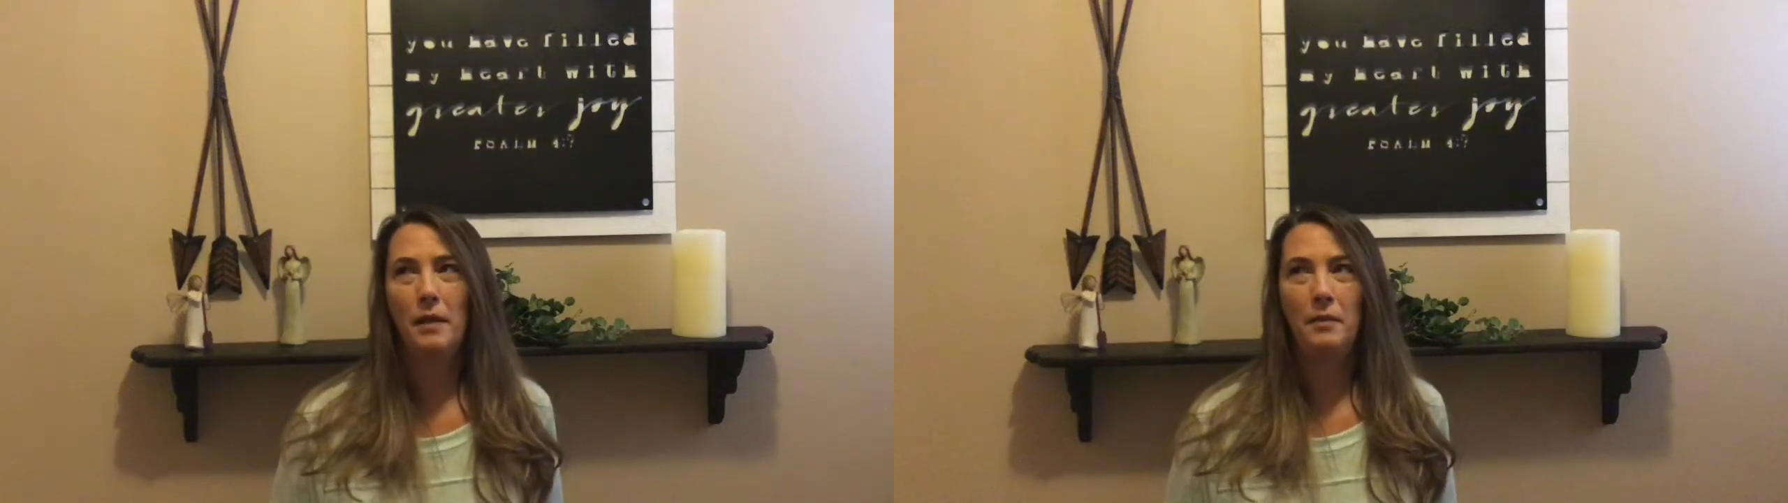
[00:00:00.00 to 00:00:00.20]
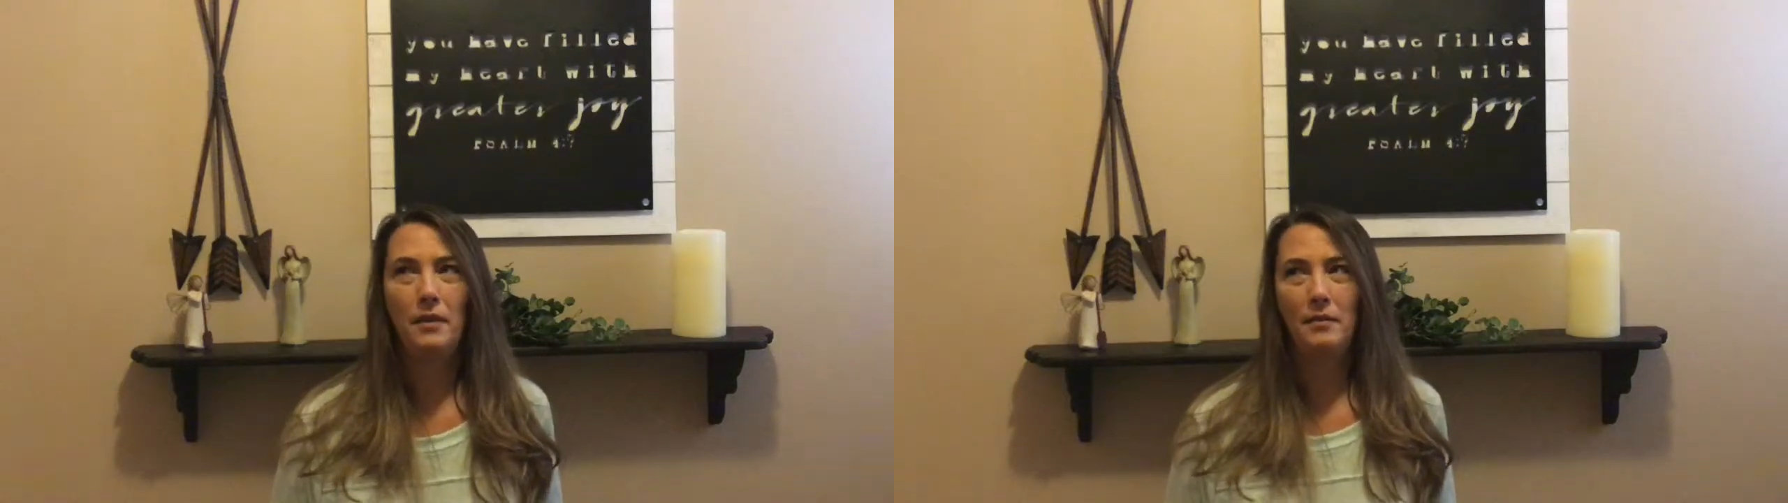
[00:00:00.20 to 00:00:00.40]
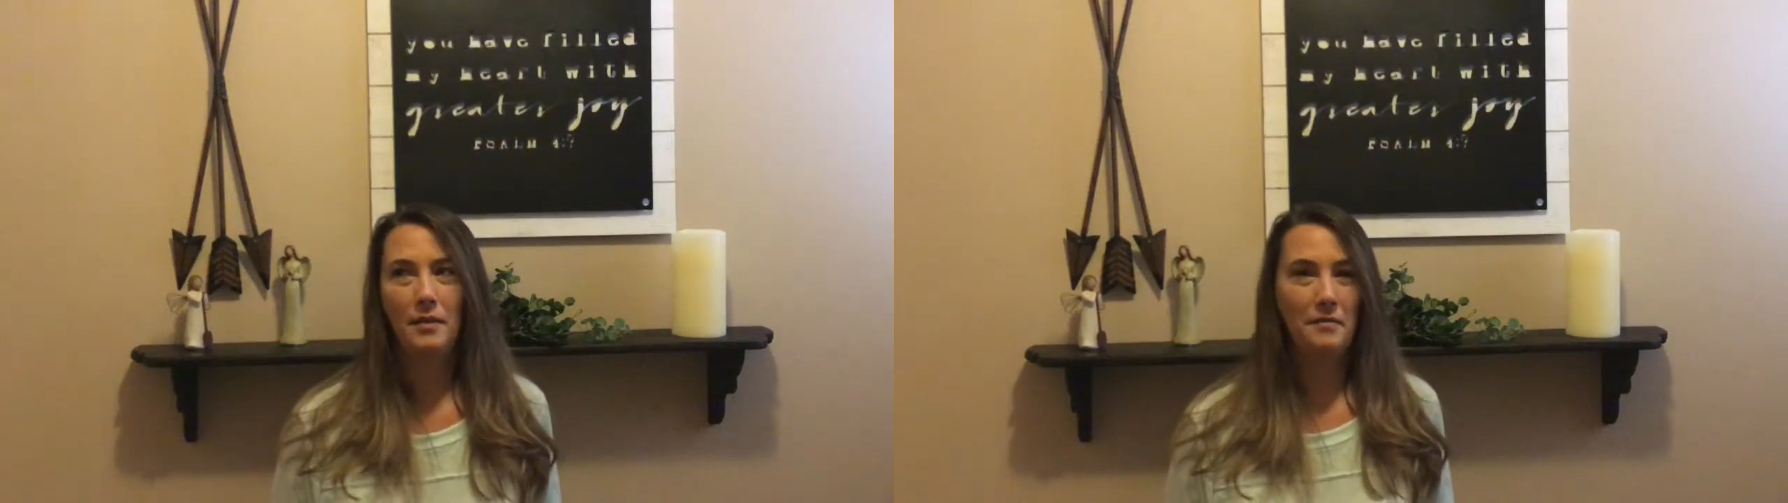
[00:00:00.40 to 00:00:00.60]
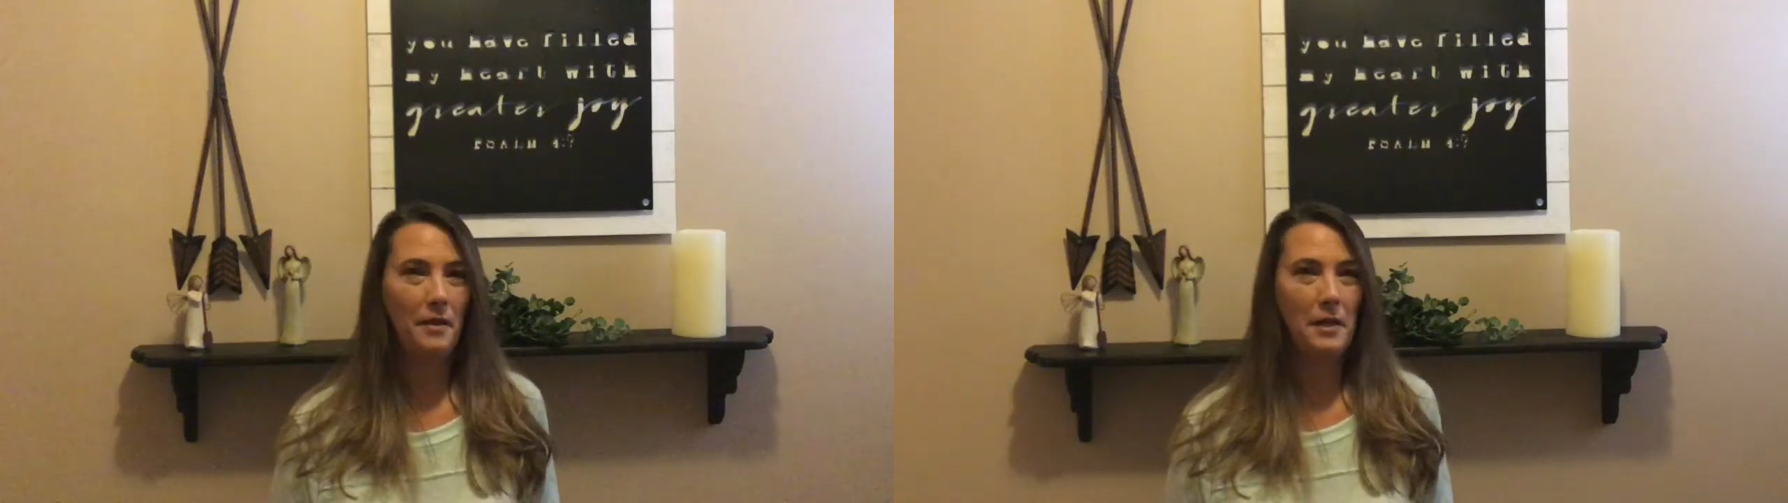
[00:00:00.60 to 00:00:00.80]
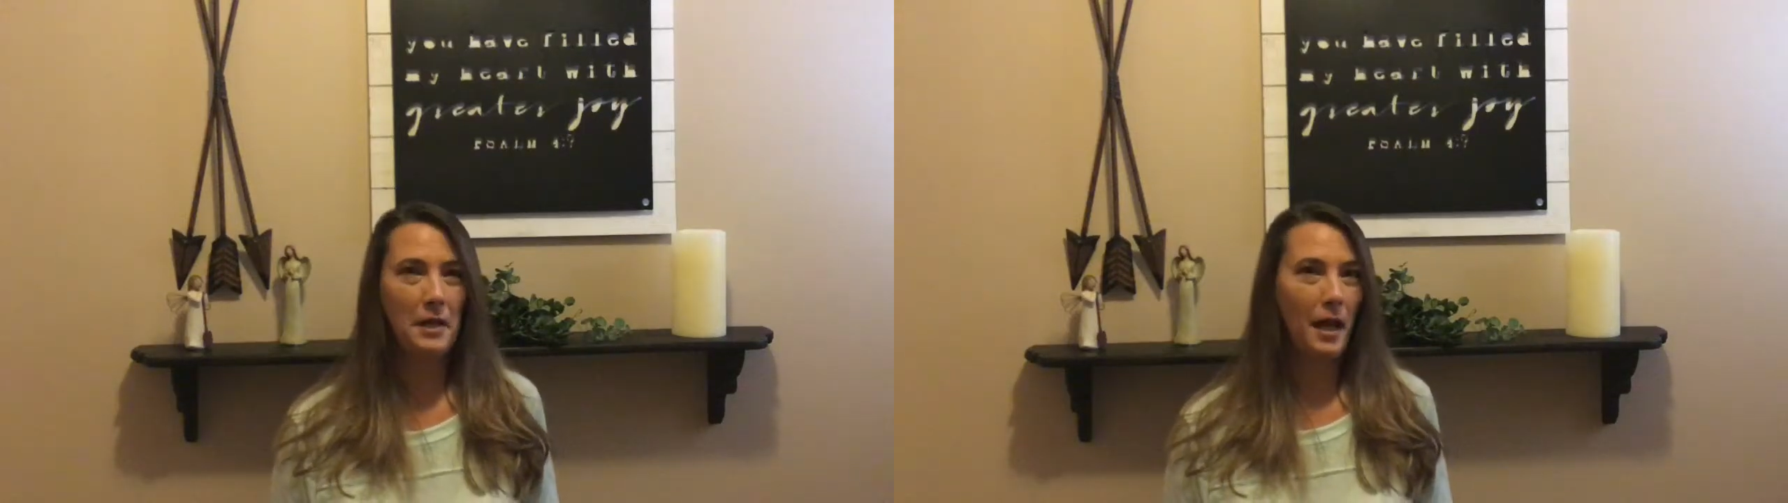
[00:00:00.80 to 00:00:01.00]
Maybe the
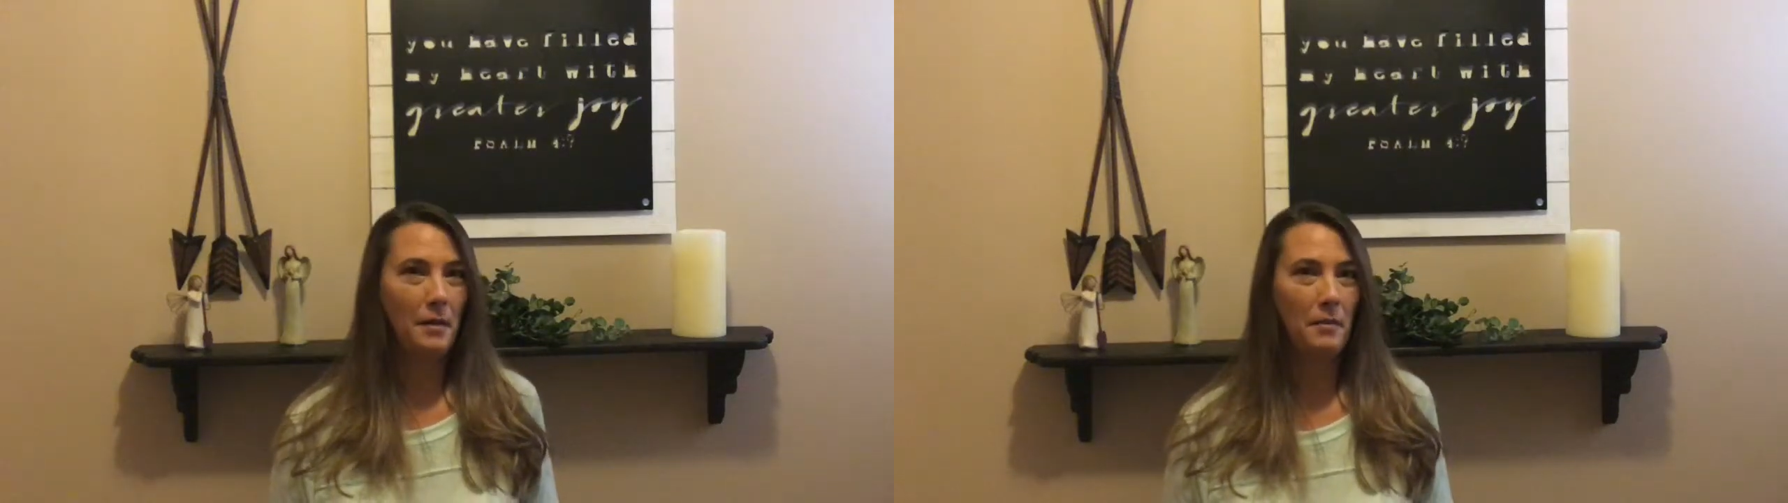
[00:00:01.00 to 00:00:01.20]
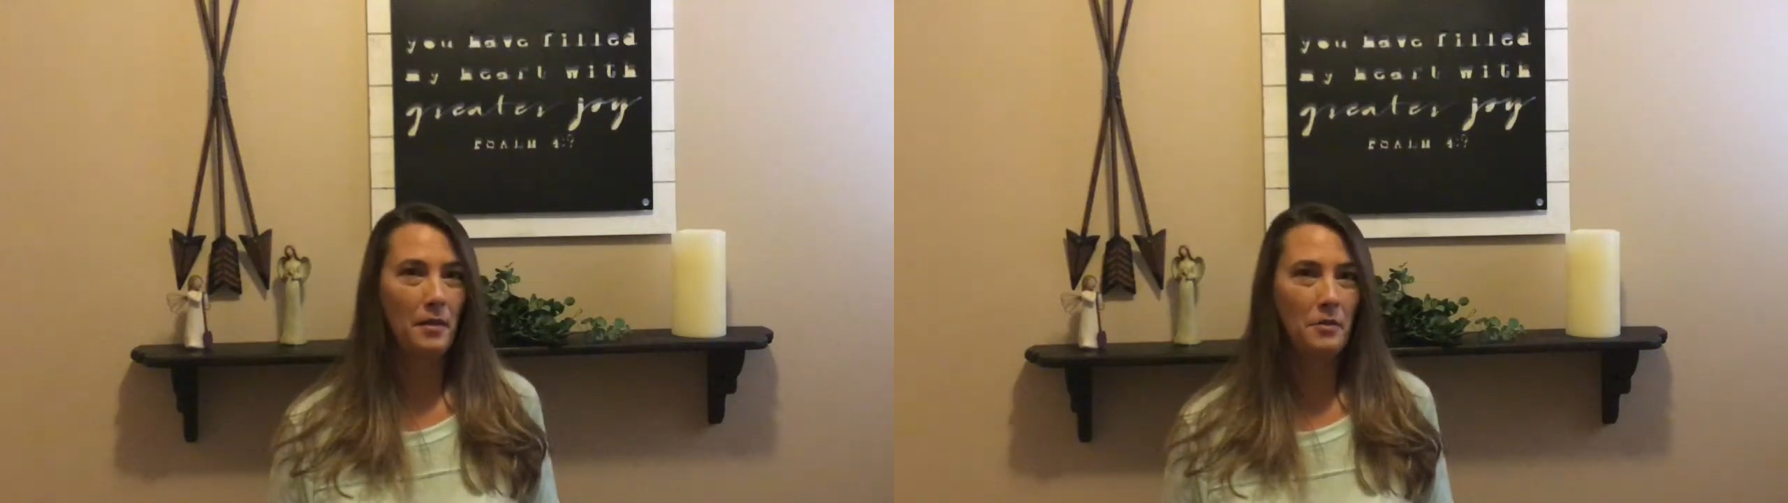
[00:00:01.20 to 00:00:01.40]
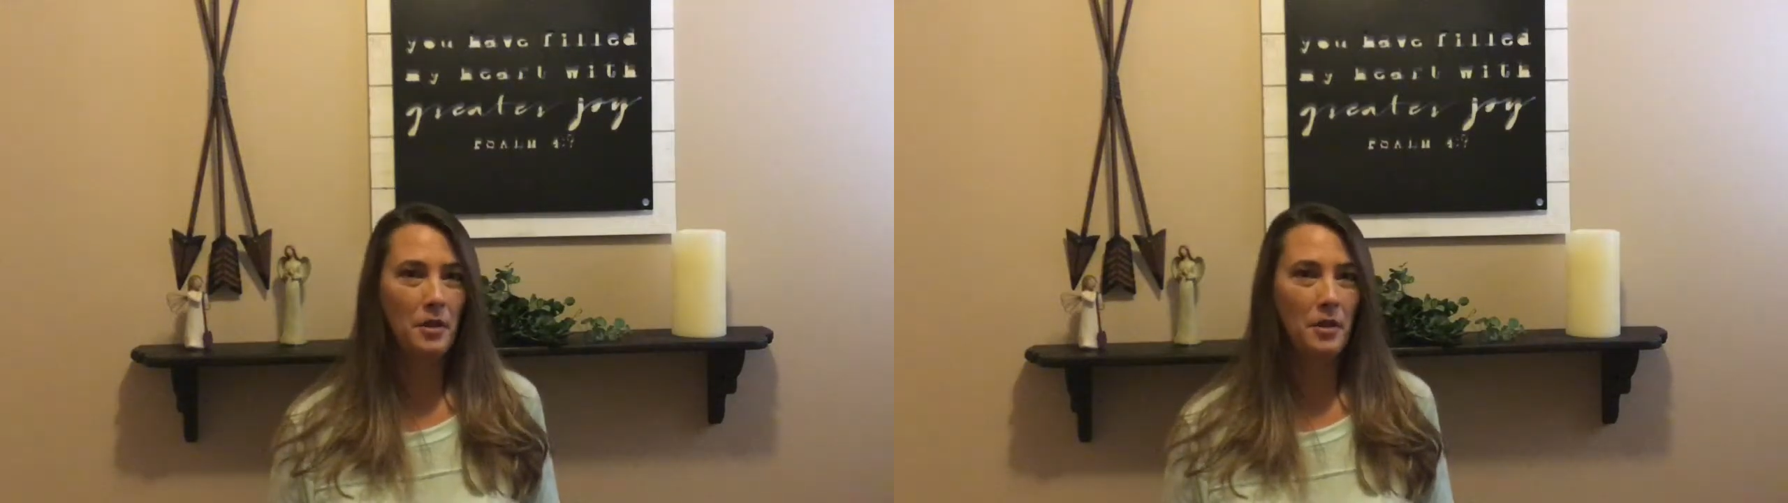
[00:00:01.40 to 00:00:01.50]
fairy godmother